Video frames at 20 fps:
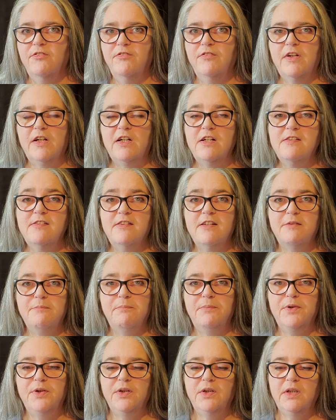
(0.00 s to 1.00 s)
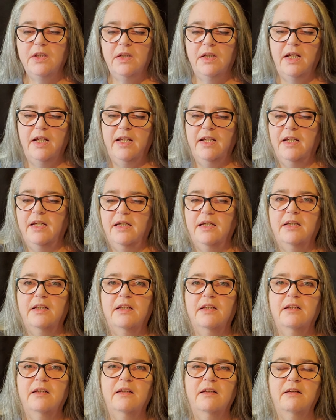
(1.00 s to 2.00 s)
Very simple
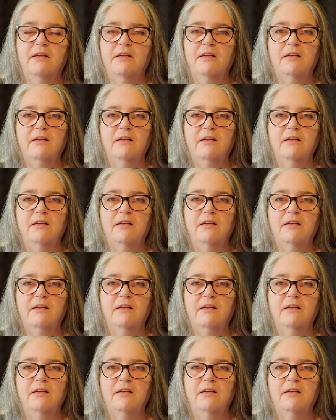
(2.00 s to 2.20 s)
and